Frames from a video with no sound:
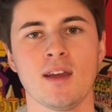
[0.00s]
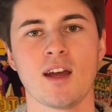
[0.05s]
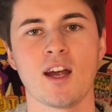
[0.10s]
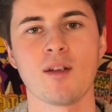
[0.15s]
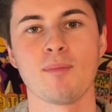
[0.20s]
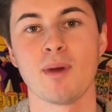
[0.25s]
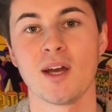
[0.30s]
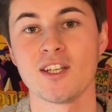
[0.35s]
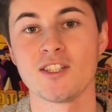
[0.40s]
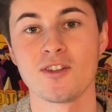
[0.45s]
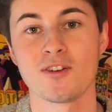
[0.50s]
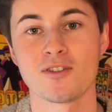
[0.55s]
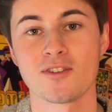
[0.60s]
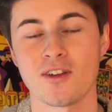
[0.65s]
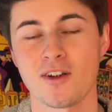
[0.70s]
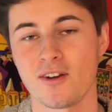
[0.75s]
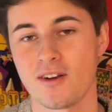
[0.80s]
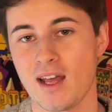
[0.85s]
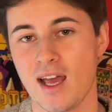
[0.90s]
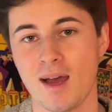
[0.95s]
Arpeggios
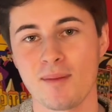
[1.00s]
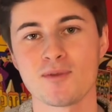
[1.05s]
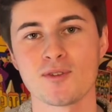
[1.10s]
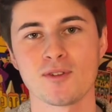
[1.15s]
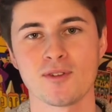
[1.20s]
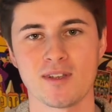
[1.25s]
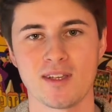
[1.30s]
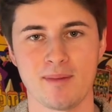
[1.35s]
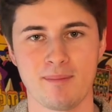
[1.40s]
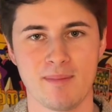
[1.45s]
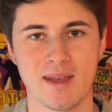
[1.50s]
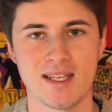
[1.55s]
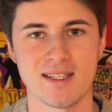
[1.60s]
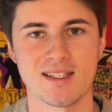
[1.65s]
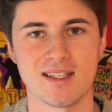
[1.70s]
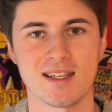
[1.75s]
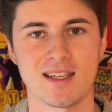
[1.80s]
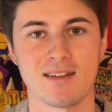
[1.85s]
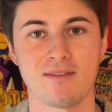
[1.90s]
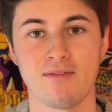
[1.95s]
are an absolutely
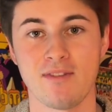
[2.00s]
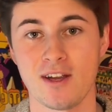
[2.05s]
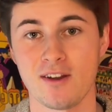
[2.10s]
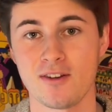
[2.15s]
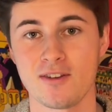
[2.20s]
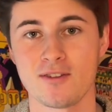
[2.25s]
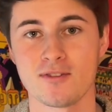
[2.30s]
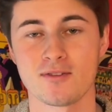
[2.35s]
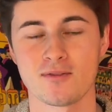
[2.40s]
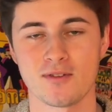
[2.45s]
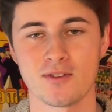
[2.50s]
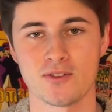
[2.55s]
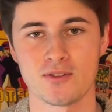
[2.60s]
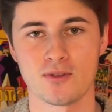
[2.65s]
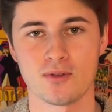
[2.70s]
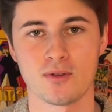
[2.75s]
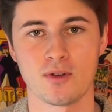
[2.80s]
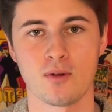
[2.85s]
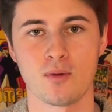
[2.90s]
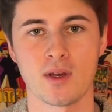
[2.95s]
amazing and very useful
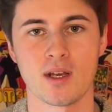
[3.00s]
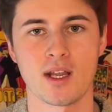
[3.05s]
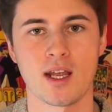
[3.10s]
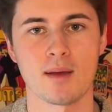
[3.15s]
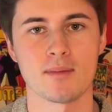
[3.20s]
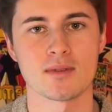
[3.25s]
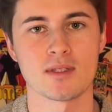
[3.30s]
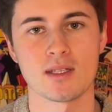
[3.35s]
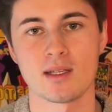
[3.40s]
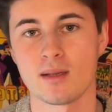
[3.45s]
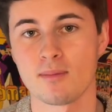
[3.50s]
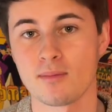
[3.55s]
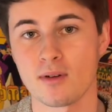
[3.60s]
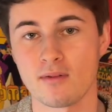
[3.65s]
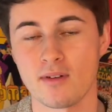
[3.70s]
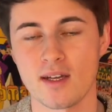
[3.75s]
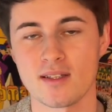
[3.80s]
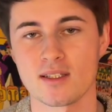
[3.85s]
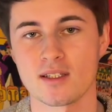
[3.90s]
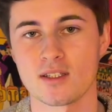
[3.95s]
tool when it comes to
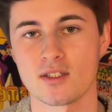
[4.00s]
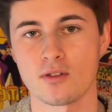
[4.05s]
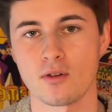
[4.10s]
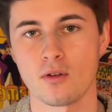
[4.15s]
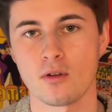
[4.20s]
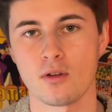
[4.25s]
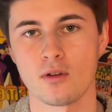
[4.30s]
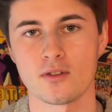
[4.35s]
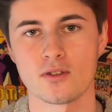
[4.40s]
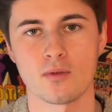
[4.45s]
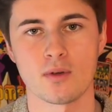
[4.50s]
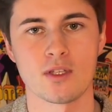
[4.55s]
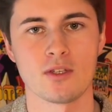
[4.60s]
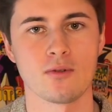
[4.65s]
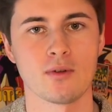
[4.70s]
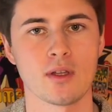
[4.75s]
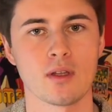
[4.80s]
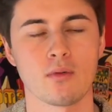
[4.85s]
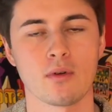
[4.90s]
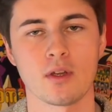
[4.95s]
improvising solos when you
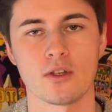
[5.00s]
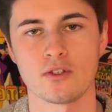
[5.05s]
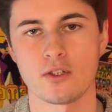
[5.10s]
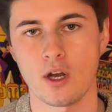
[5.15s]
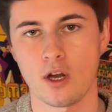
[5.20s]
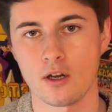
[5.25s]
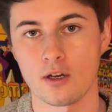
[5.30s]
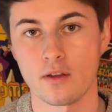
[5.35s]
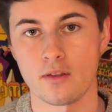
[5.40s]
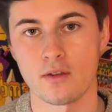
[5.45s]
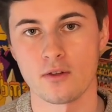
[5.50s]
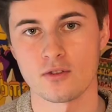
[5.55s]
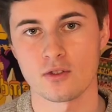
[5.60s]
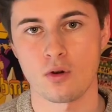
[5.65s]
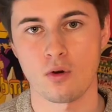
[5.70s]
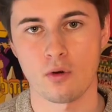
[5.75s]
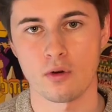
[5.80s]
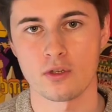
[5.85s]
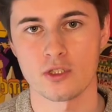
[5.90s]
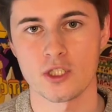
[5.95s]
really want to target those
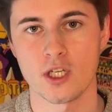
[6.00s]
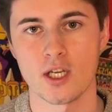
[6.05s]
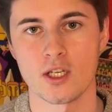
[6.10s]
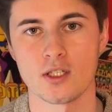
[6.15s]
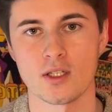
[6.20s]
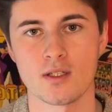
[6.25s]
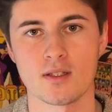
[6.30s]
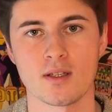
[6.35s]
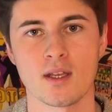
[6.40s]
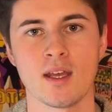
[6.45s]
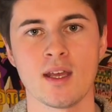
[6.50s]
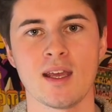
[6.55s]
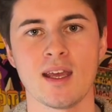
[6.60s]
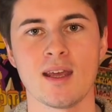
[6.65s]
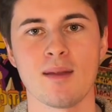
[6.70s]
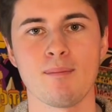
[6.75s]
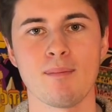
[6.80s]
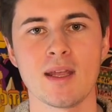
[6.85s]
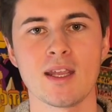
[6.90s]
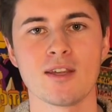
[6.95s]
chord changes
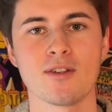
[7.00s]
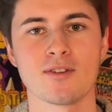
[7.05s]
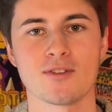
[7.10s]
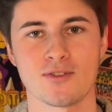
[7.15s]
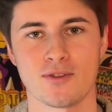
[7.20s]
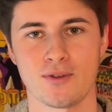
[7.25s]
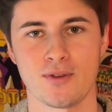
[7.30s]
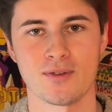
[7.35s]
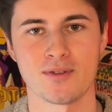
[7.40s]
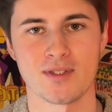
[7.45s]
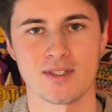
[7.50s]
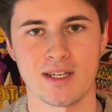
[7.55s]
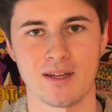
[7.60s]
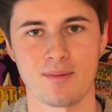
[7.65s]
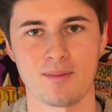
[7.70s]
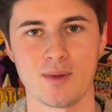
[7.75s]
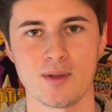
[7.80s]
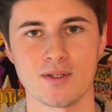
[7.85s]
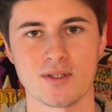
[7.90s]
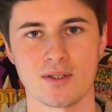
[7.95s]
and make your solos sound
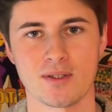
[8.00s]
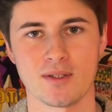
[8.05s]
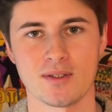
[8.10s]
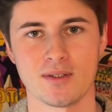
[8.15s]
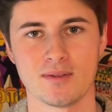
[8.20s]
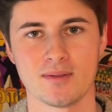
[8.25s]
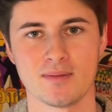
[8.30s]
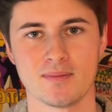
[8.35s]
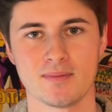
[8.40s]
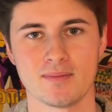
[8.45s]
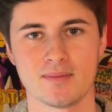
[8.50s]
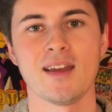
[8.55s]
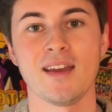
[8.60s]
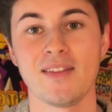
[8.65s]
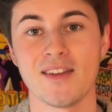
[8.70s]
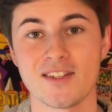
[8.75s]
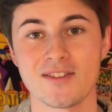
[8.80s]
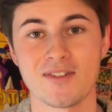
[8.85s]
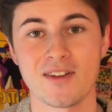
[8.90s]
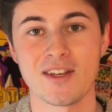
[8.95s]
musical. In
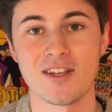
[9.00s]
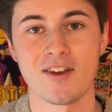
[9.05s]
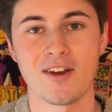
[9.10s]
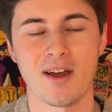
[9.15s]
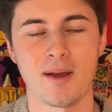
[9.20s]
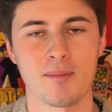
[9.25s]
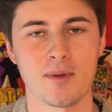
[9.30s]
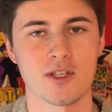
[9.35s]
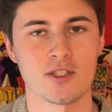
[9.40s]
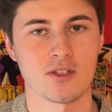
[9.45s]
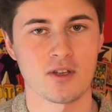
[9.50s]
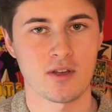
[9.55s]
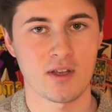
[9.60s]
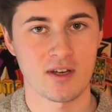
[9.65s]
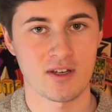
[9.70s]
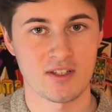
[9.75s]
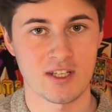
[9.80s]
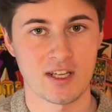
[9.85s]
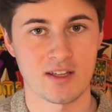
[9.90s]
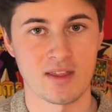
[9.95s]
this video, I'm going to show you how to
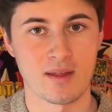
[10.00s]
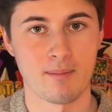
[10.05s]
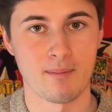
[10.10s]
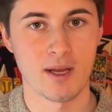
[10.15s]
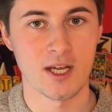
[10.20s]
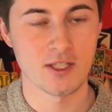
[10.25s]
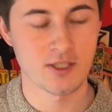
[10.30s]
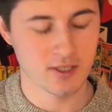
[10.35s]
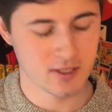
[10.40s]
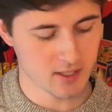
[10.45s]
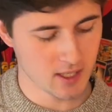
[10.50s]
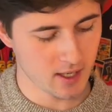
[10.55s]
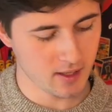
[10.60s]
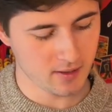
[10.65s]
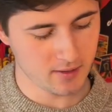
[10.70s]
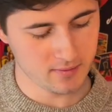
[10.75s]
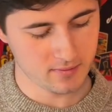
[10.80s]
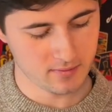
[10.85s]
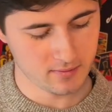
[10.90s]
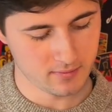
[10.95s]
take the major
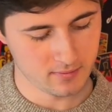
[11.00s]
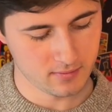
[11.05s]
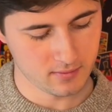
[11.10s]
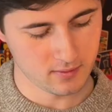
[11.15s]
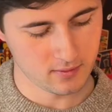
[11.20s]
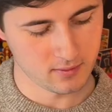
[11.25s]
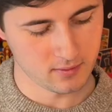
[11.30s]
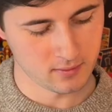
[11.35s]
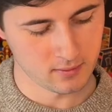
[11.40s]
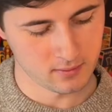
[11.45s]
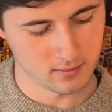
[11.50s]
scale, and